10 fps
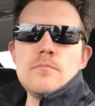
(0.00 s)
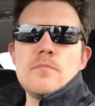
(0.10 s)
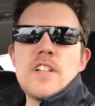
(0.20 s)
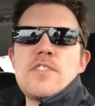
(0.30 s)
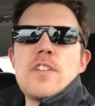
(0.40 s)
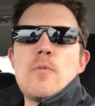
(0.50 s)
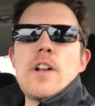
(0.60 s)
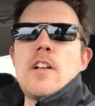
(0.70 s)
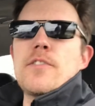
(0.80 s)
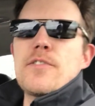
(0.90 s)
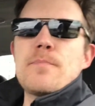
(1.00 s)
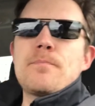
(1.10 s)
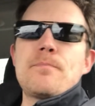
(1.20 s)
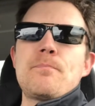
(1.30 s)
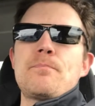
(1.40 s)
Let's see, what else?
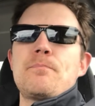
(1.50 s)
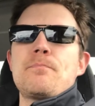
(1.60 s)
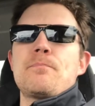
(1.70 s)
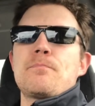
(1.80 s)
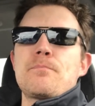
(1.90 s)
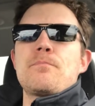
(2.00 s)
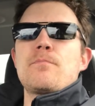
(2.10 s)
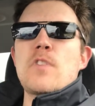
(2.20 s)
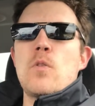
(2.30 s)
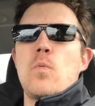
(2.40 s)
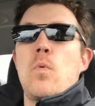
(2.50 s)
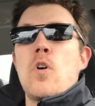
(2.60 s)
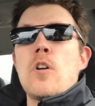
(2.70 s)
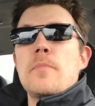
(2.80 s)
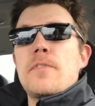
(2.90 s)

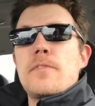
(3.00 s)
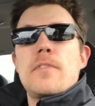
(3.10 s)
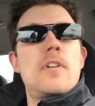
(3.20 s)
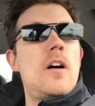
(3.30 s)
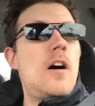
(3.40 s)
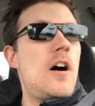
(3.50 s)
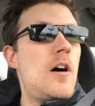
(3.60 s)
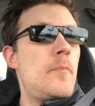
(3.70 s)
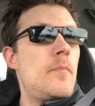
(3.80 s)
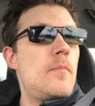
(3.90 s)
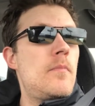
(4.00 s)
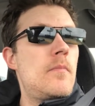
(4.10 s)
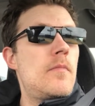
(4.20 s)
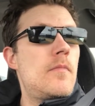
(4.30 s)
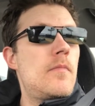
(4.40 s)
Warmth. I'm
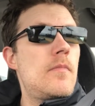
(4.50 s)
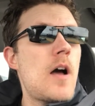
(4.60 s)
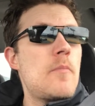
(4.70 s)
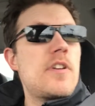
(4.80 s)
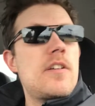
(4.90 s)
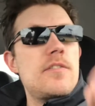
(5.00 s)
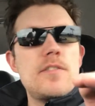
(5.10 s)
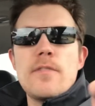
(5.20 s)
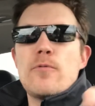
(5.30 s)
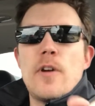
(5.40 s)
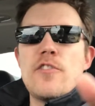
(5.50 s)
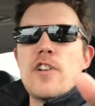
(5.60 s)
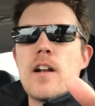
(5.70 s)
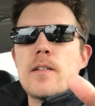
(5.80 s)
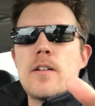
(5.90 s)
going to
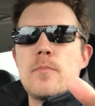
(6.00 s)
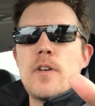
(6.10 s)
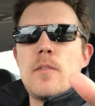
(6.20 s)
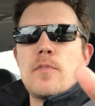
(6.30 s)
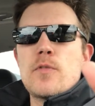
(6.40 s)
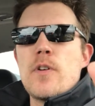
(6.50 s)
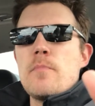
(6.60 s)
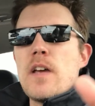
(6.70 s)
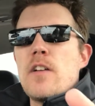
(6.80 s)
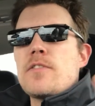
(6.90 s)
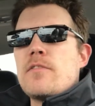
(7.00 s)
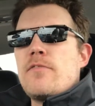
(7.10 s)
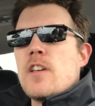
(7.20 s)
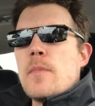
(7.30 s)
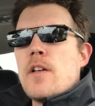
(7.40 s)
differentiate a little bit between males and
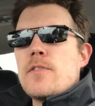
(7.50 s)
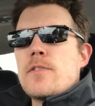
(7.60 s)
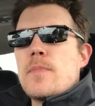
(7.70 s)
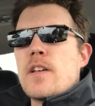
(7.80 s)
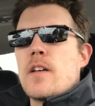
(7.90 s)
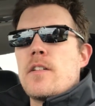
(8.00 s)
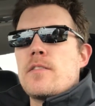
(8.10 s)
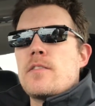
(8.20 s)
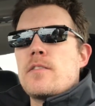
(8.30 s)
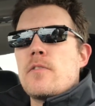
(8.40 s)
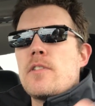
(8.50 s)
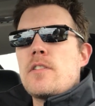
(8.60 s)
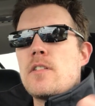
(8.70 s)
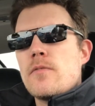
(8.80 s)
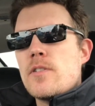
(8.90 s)
females because there is
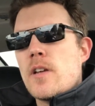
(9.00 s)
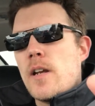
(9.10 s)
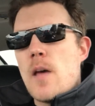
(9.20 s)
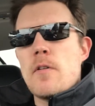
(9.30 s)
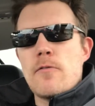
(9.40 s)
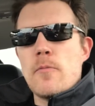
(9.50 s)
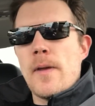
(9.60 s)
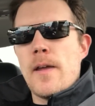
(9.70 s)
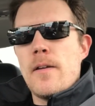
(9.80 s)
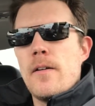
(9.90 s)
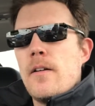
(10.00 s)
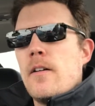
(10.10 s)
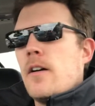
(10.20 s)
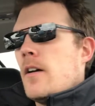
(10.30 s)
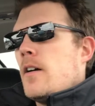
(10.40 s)
a different dynamic for me.
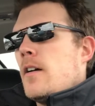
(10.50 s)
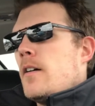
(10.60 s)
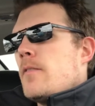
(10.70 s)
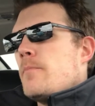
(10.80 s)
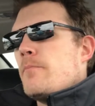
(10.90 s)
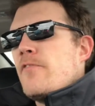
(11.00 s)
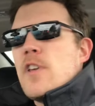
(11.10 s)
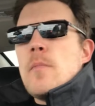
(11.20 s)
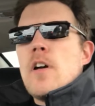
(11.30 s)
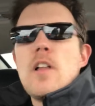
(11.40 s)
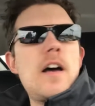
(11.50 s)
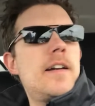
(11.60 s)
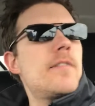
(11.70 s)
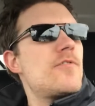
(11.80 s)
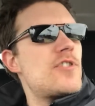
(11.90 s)
Female
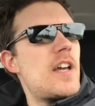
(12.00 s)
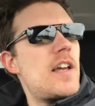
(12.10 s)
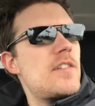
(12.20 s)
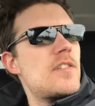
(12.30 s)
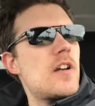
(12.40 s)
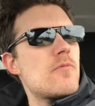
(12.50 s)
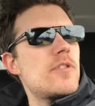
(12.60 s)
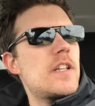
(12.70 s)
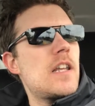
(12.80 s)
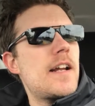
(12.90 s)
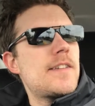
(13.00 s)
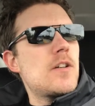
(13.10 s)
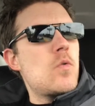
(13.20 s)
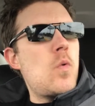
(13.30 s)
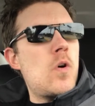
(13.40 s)
INFJs, I really like
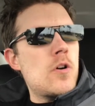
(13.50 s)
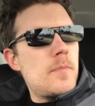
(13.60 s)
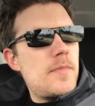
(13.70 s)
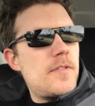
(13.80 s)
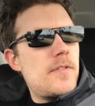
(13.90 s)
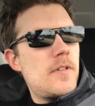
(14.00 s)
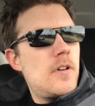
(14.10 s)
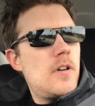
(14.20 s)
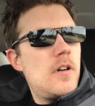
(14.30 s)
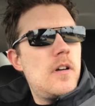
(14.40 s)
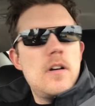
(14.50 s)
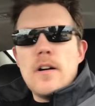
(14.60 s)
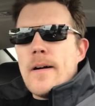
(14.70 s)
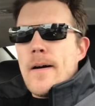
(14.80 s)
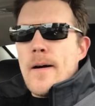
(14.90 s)
their warmth.
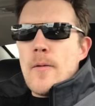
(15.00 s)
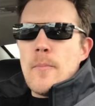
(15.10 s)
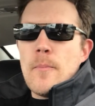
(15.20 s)
NFJs,